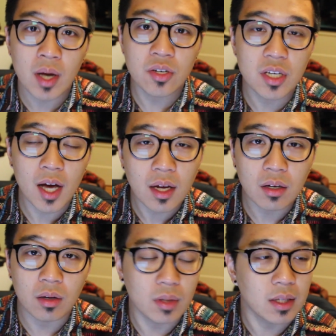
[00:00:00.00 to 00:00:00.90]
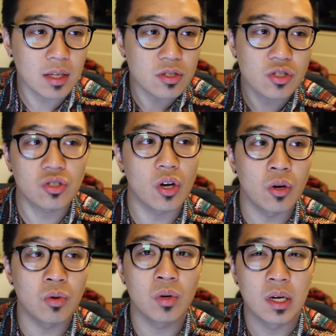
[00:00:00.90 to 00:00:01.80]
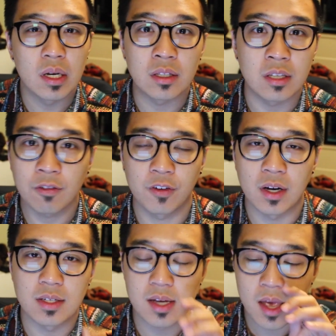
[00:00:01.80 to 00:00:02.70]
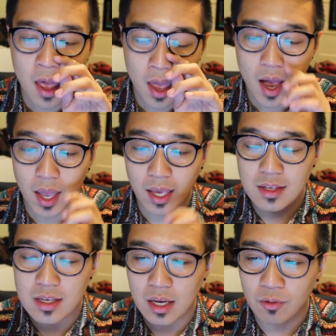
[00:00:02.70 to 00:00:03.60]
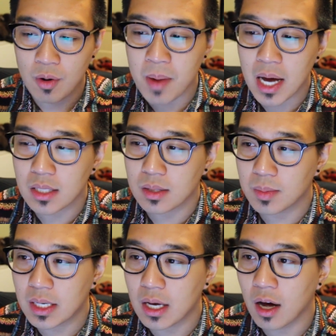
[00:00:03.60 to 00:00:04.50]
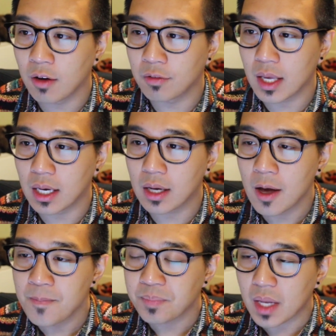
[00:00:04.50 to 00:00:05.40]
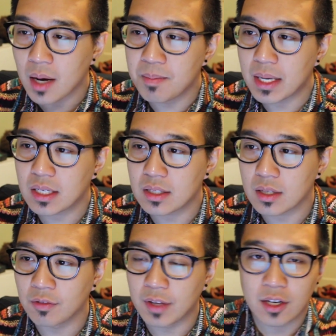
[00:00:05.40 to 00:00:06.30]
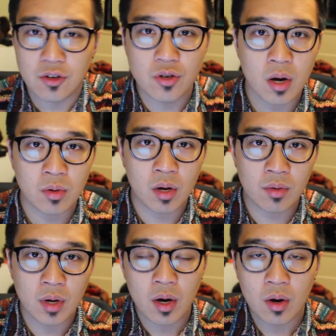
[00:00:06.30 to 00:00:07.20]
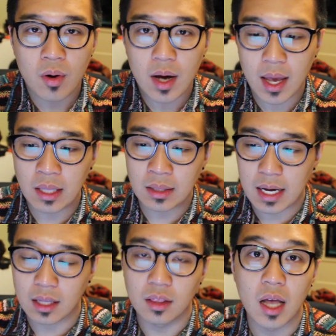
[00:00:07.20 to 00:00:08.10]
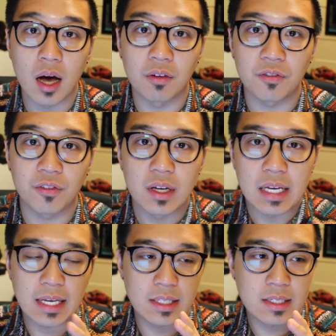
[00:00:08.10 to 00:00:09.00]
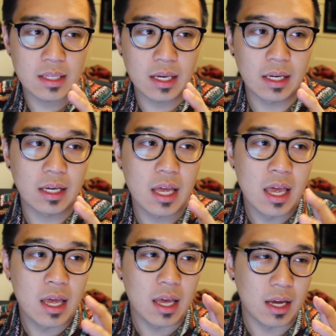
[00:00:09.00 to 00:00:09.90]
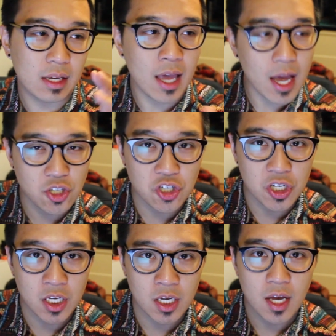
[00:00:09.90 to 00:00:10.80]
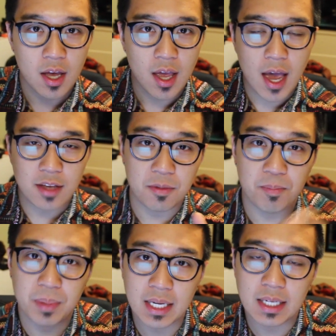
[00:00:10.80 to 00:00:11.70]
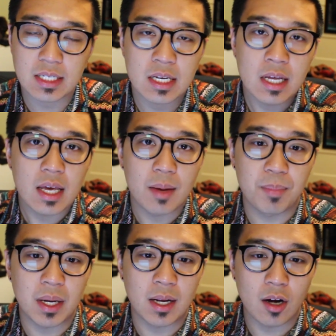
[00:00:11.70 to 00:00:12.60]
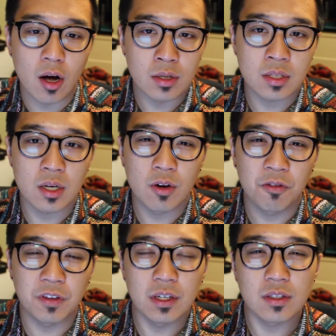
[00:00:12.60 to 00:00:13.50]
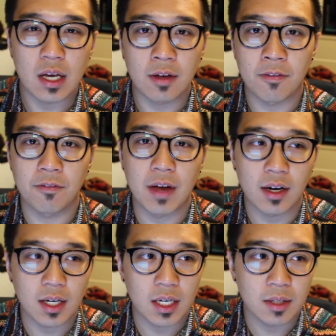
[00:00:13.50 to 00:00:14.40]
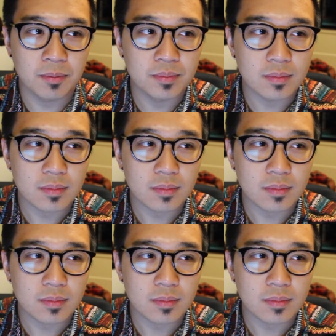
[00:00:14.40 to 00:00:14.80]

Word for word: N G high note. Like, that's so different. It's it reminds me of like a mix of like No No No and like Love. It's like catchy, has a beat, but it also feels like very